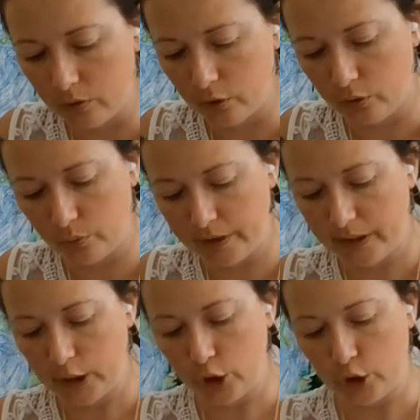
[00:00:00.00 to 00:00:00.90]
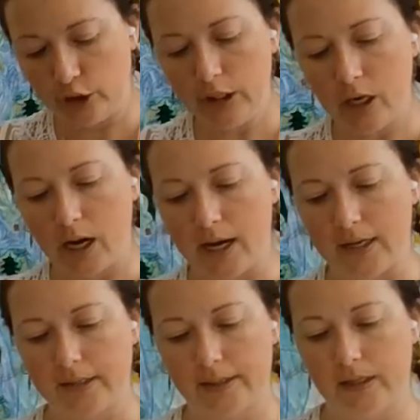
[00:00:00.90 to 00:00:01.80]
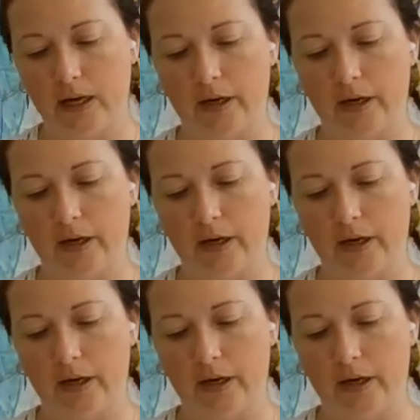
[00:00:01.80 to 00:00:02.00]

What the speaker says: look really good as